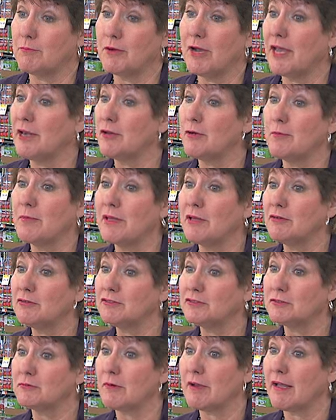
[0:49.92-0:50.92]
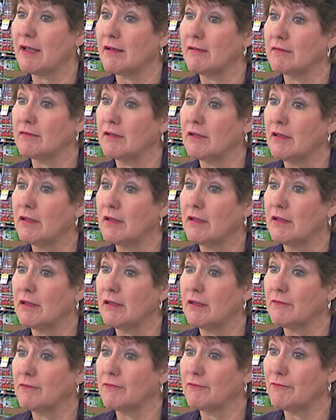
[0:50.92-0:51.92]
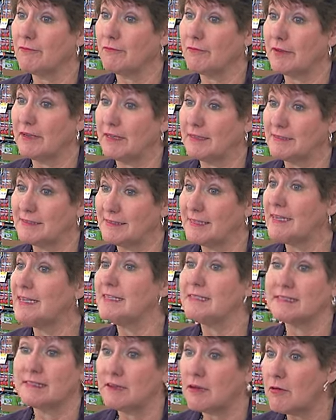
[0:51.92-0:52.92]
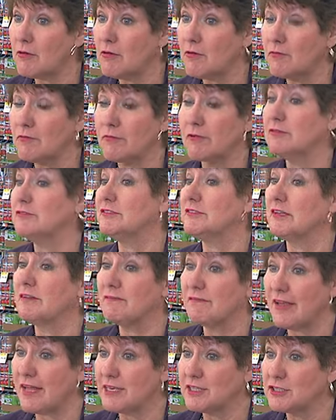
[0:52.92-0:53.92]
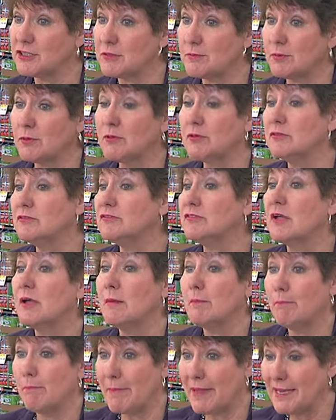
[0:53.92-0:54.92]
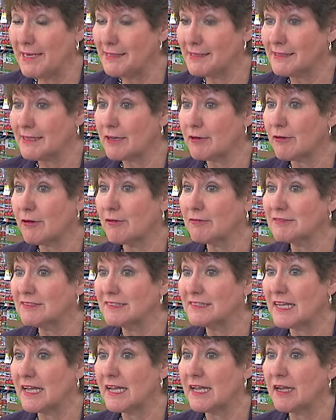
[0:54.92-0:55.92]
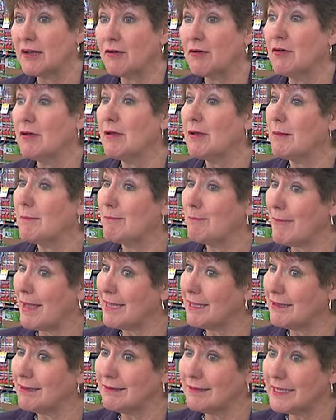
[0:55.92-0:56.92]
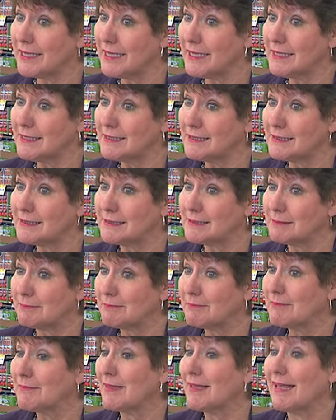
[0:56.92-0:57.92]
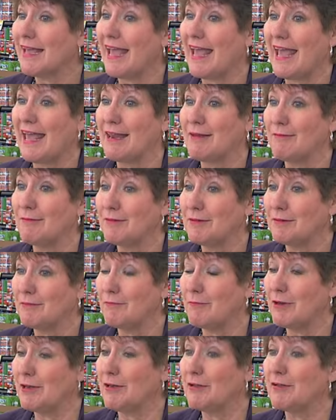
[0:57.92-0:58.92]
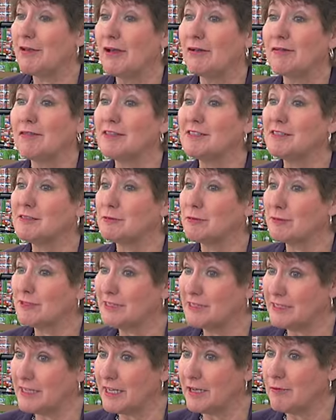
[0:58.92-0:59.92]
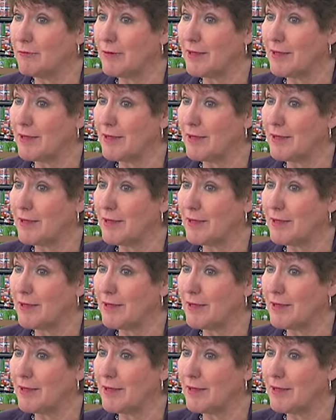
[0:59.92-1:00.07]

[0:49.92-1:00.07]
Plan your meals around seasonal fruits and vegetables, meats that are on sale. Make a list, and when you go to the store, stick